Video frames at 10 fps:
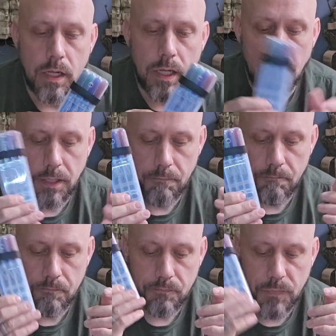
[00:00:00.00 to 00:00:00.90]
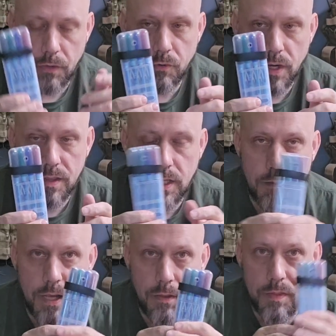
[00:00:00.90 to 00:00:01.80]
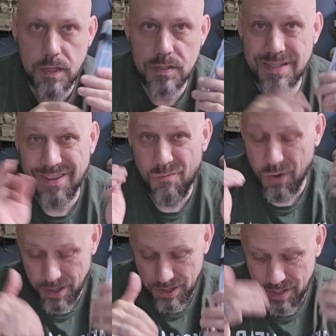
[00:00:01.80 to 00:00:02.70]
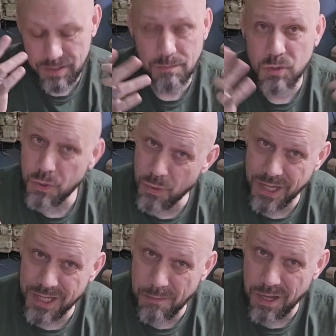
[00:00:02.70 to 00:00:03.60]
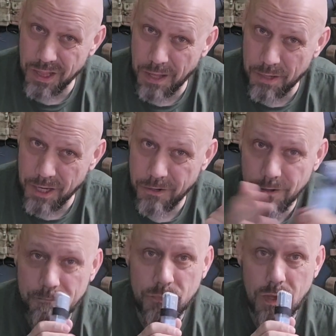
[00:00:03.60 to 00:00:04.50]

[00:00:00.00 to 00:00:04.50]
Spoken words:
Another great thing about this, one of the things I'm doing when I get my laminator,